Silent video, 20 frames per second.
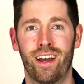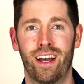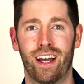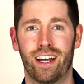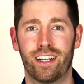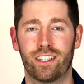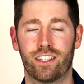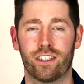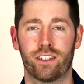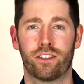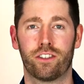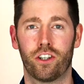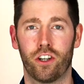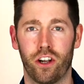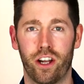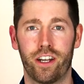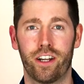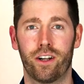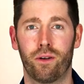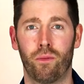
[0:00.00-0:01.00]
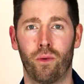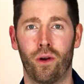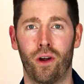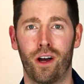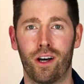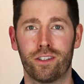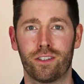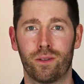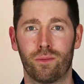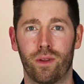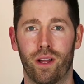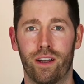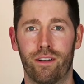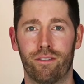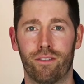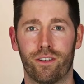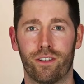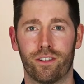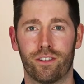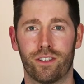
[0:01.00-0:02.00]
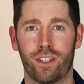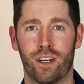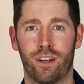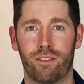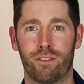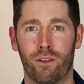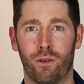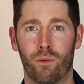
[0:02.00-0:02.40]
and just creating a more awesome life for yourself.